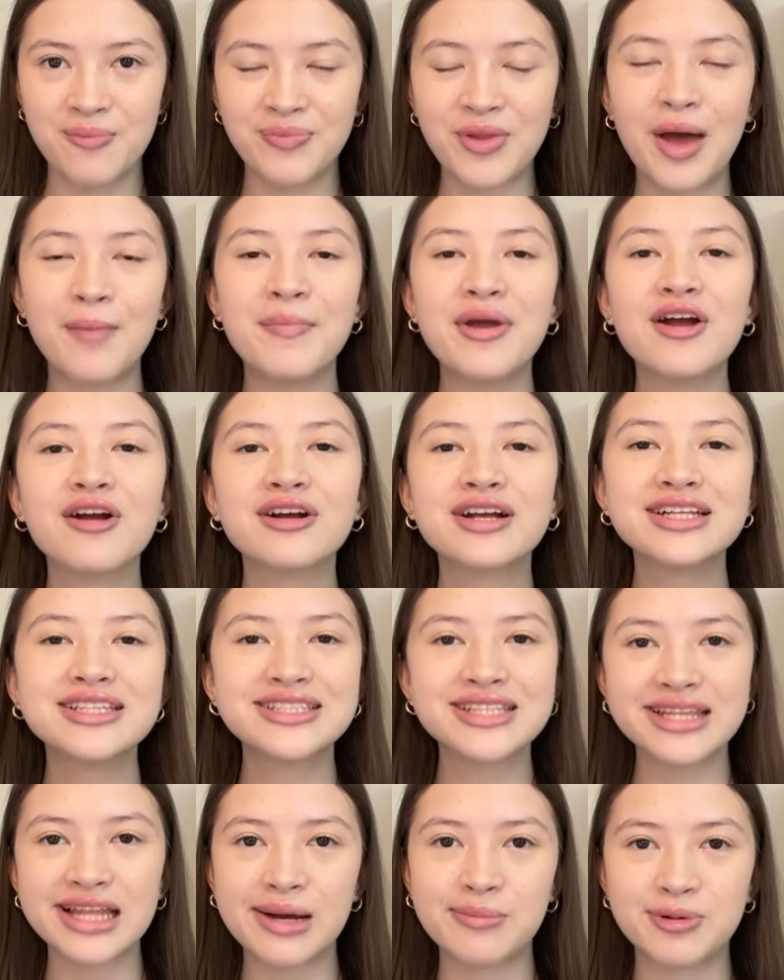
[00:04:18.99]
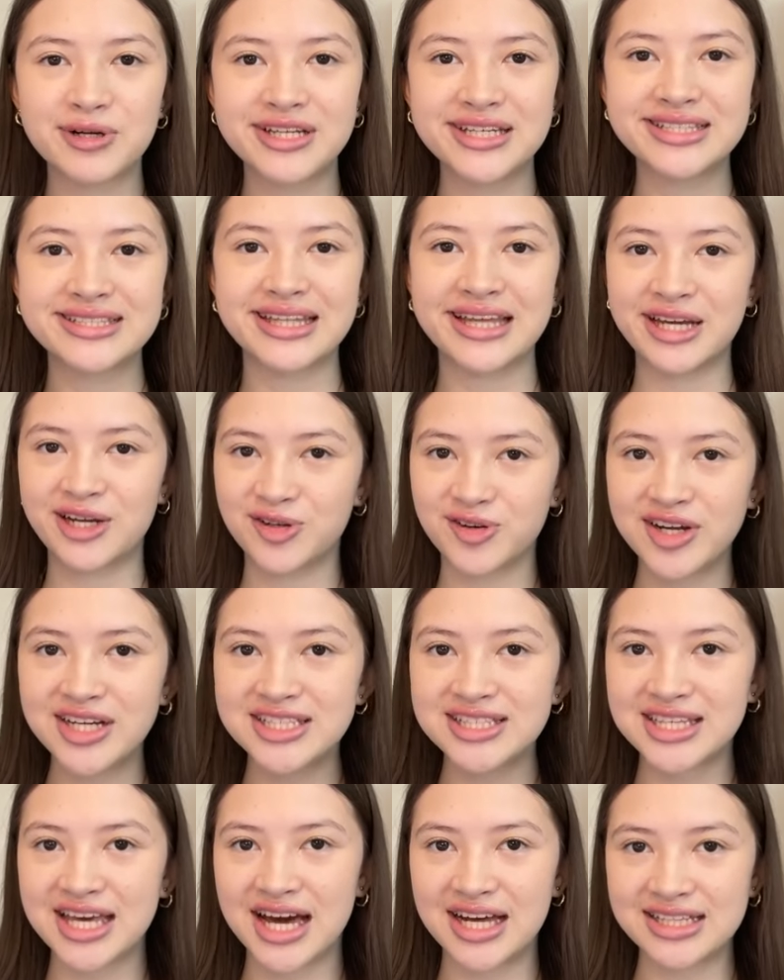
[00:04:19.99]
American celebrities like Grace
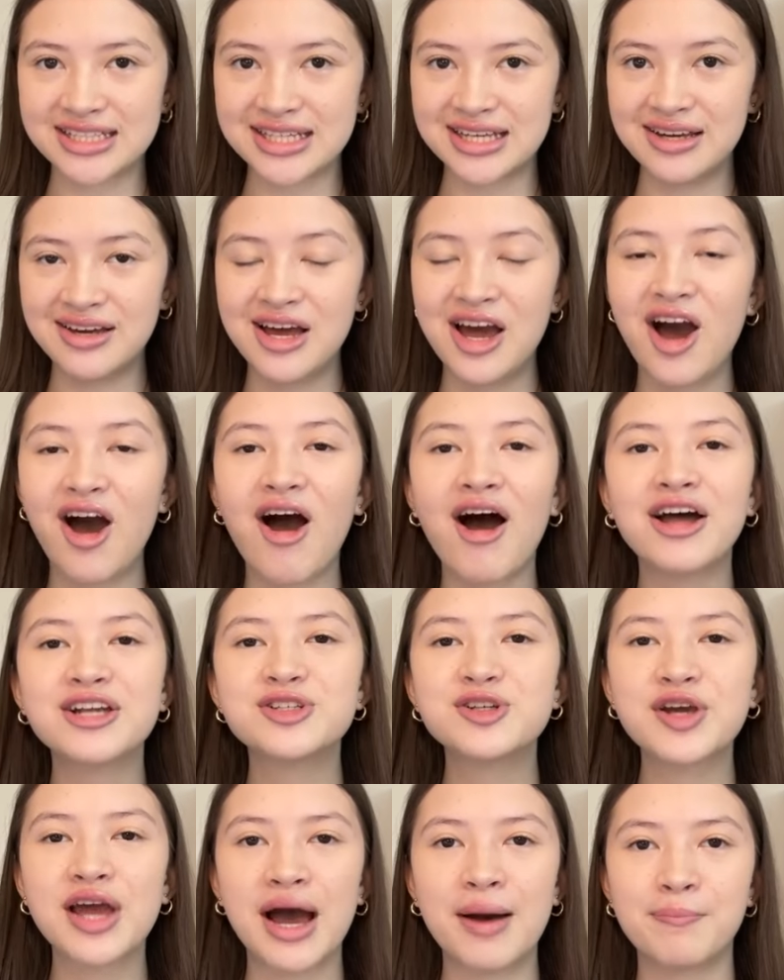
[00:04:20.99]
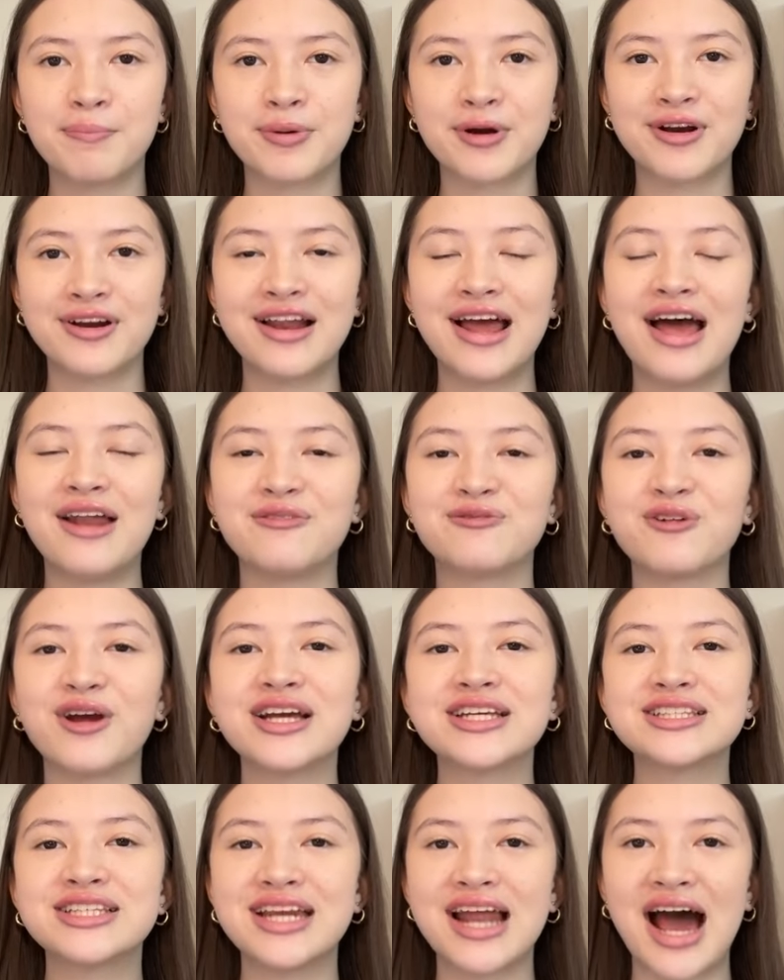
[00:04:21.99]
Kelly, Audrey Hepburn, and
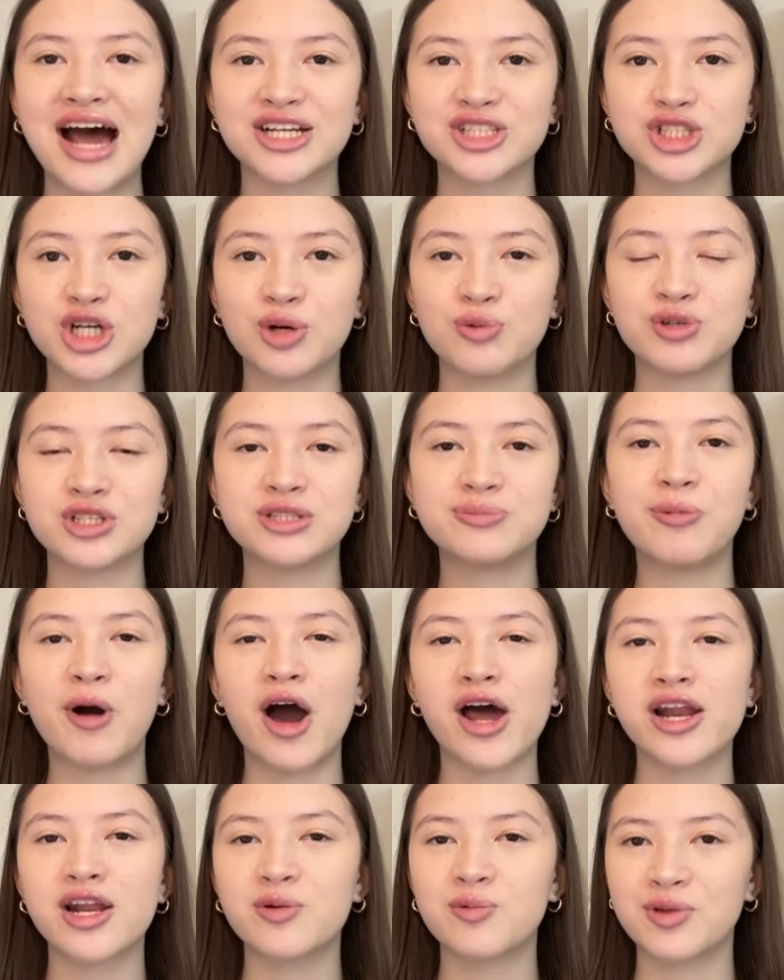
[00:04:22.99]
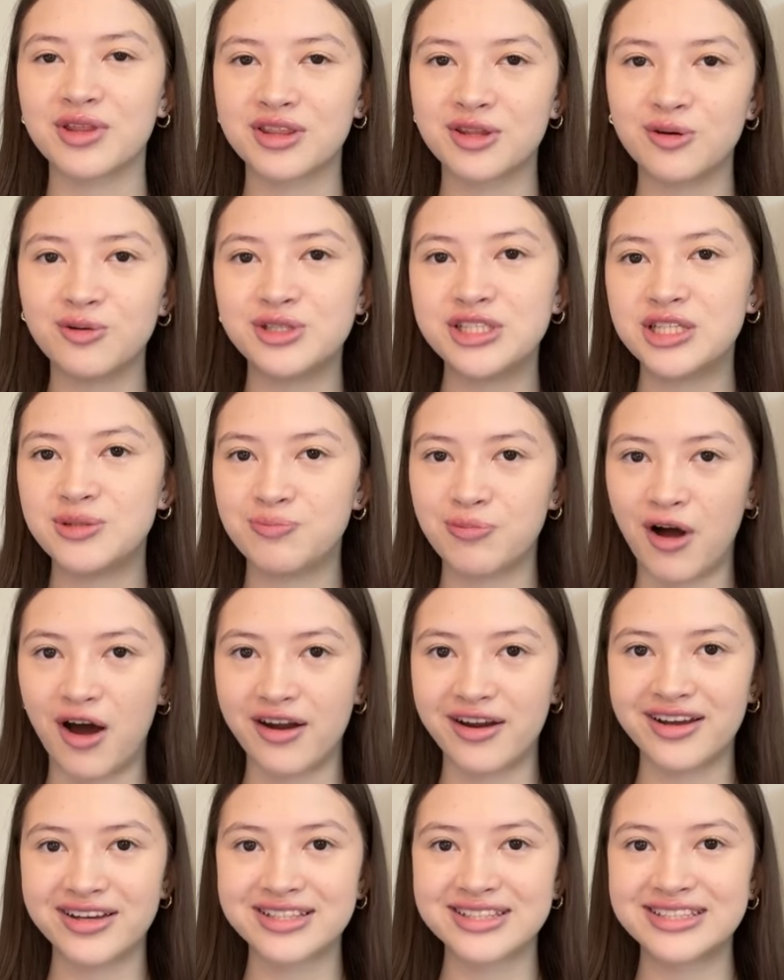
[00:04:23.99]
Frank Sinatra were spotted with Gucci
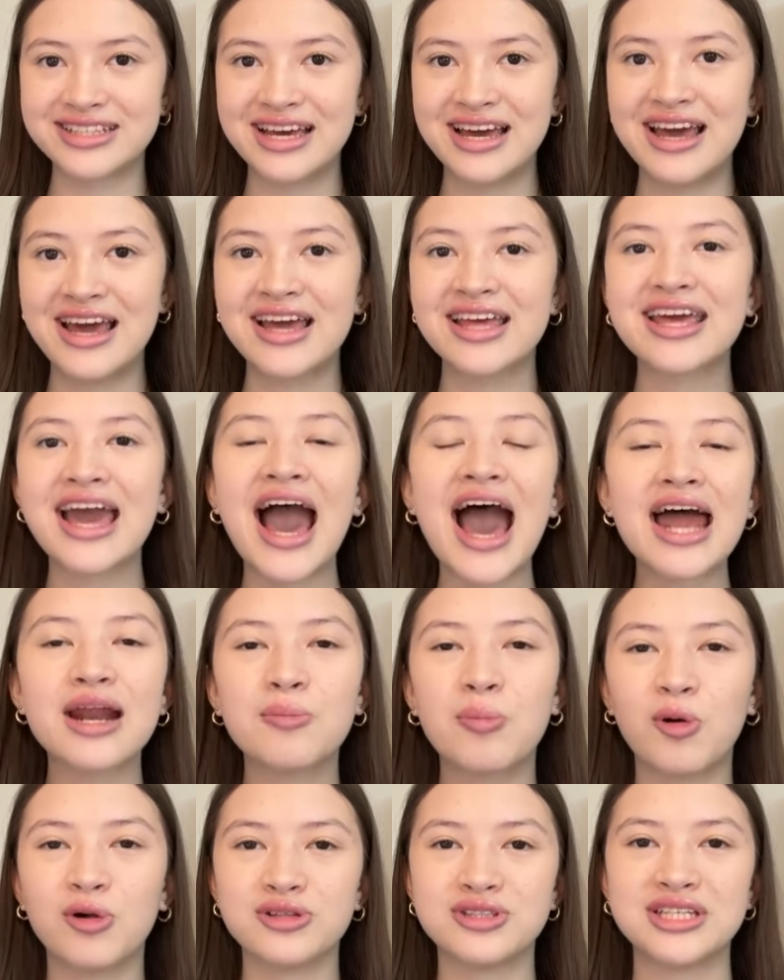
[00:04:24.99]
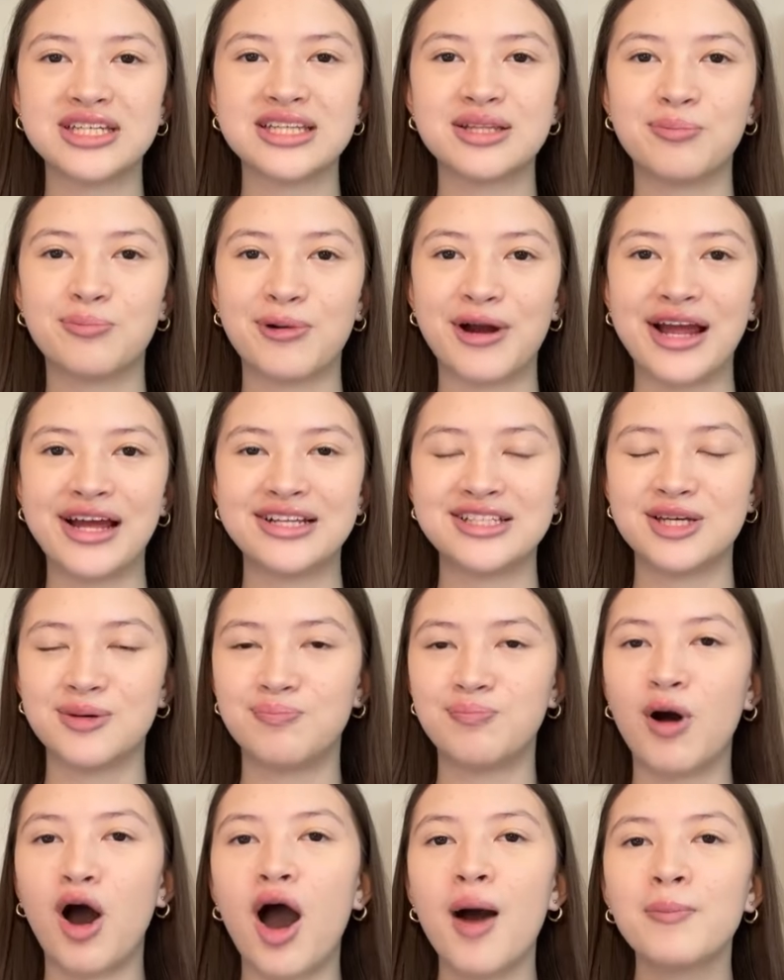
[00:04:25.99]
products, catapulting the brand to
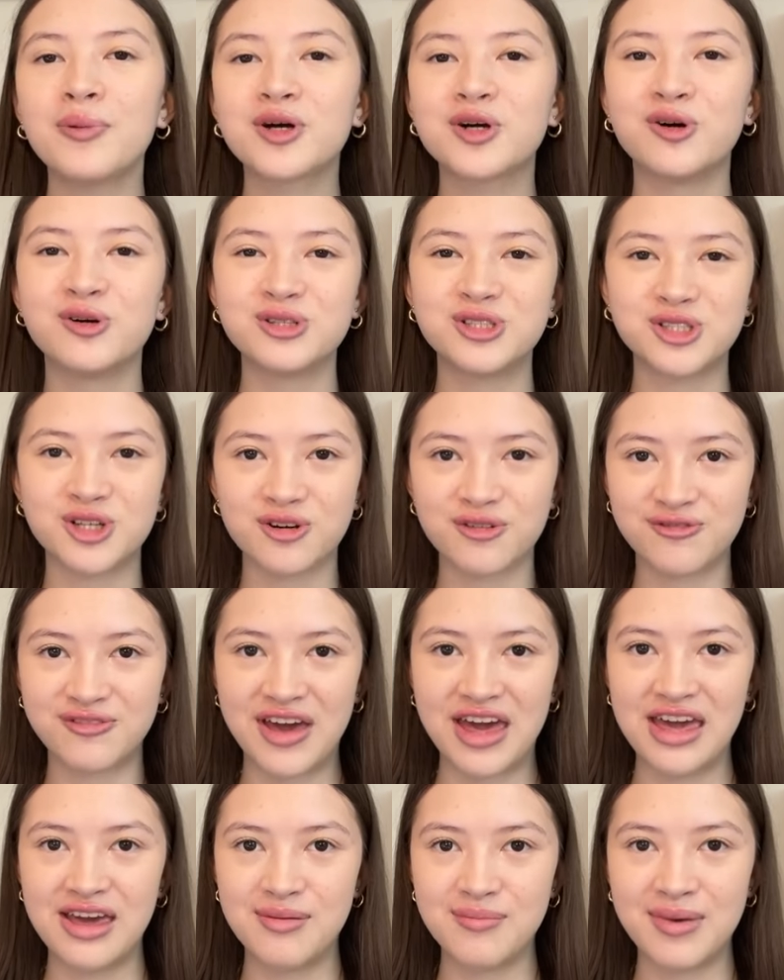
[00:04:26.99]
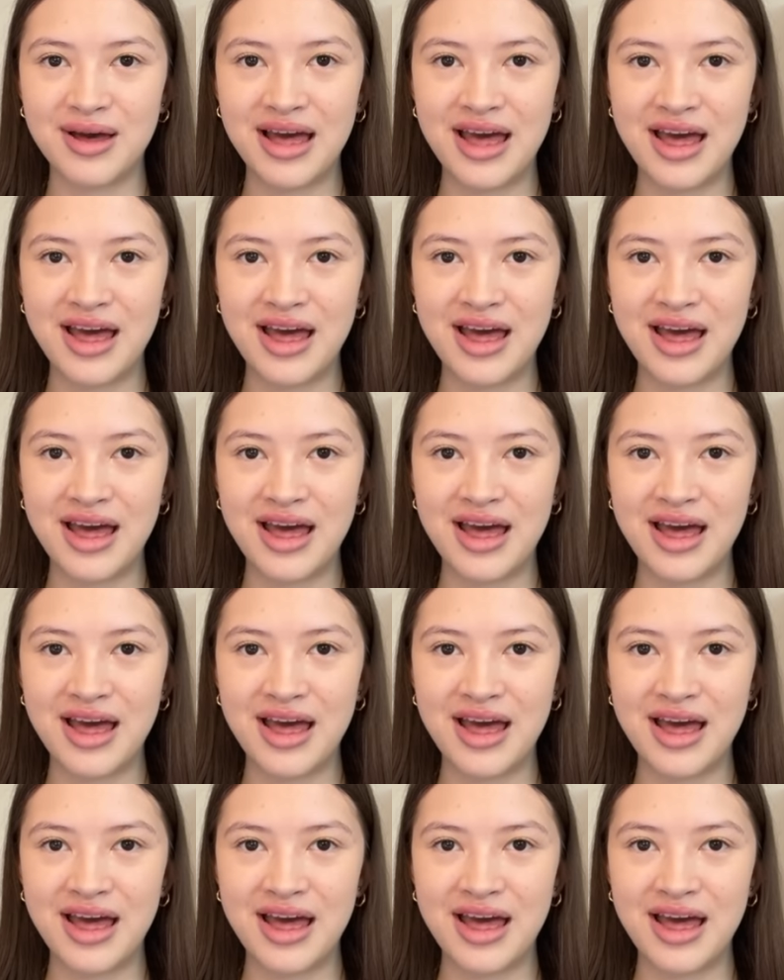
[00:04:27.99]
pop culture fame.